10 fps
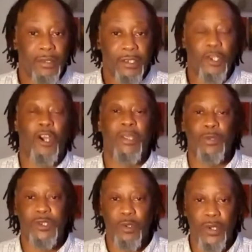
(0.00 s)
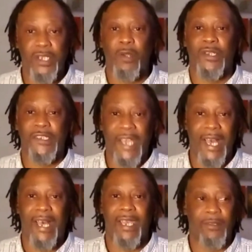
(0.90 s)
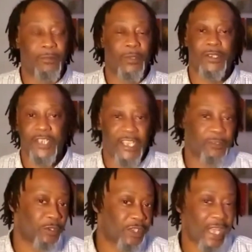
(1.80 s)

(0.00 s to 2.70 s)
he was doing it on the side where Tess was